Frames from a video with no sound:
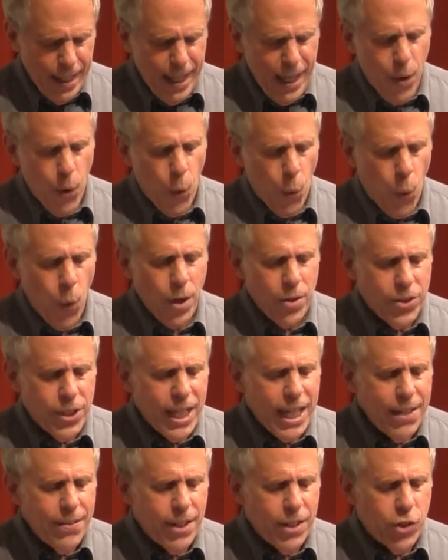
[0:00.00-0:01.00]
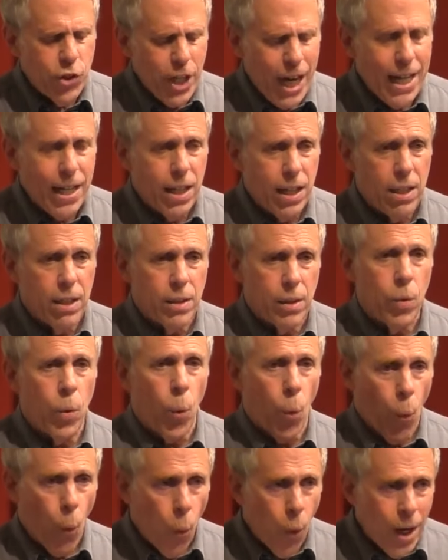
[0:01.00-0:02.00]
while saying that China
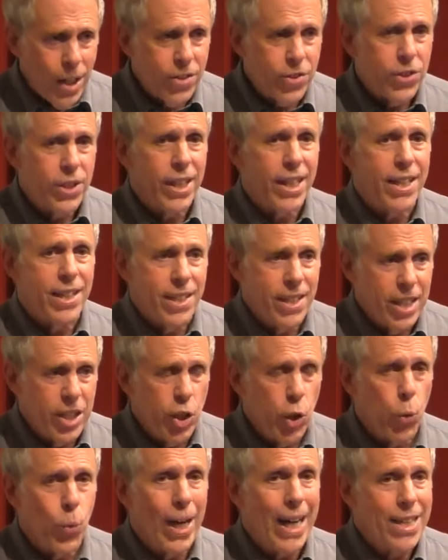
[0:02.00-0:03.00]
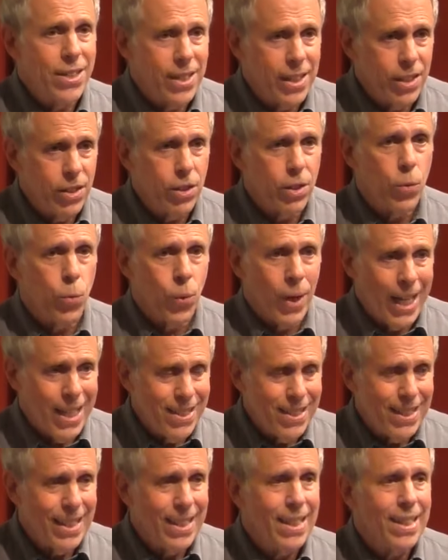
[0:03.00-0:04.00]
wants to continue
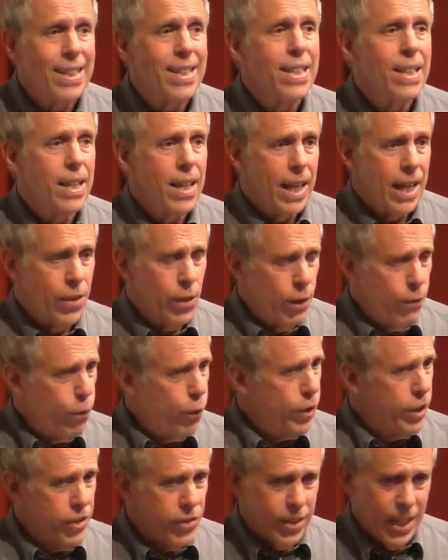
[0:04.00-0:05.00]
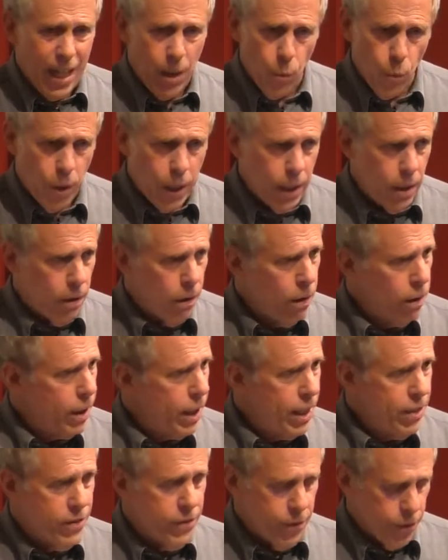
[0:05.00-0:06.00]
rising and therefore does not want all
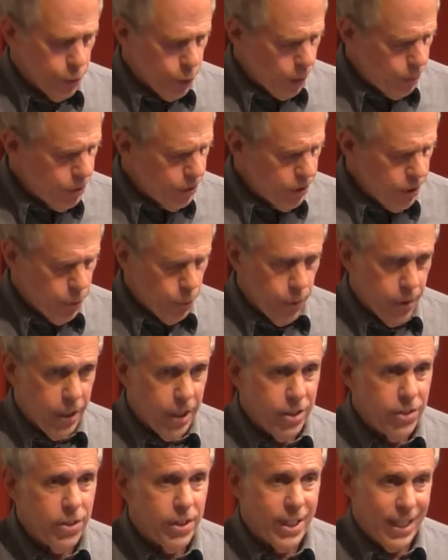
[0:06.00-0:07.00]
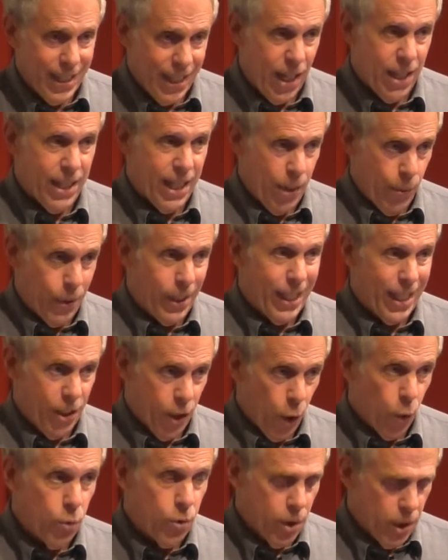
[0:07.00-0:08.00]
kinds of disturbances with us and that they really
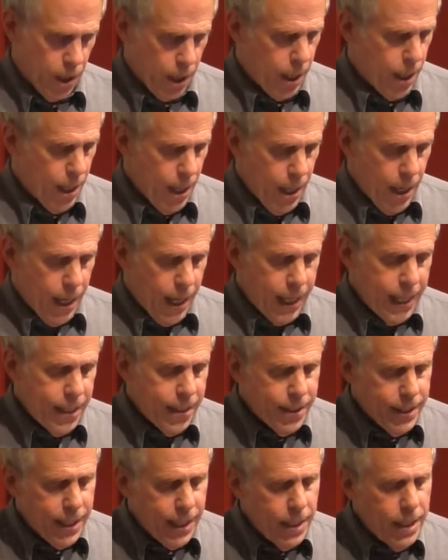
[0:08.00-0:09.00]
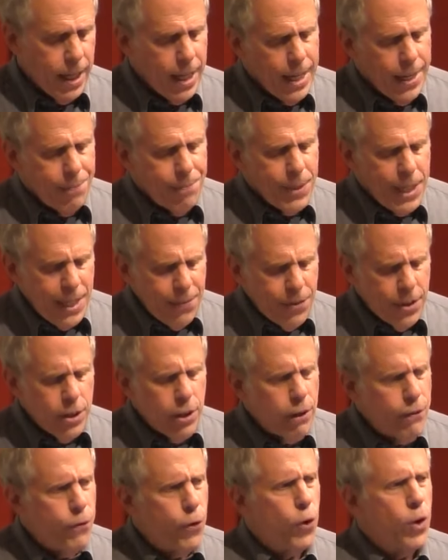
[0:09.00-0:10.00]
don't, he said, even
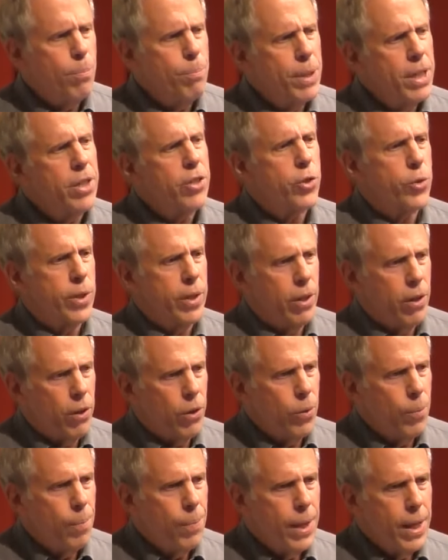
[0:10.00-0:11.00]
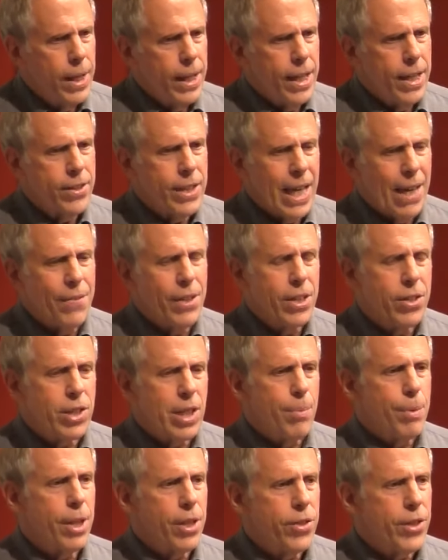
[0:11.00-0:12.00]
their foreign ministry, though, is having
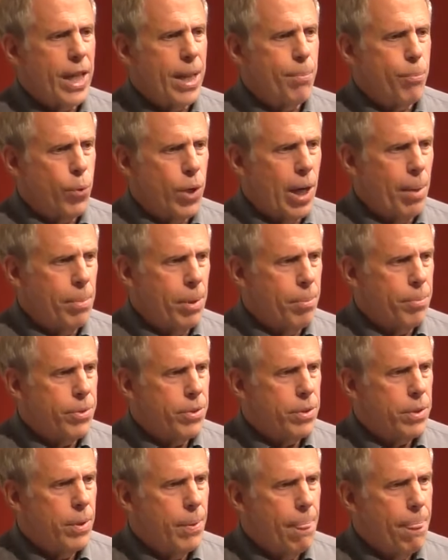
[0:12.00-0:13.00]
some of the same problems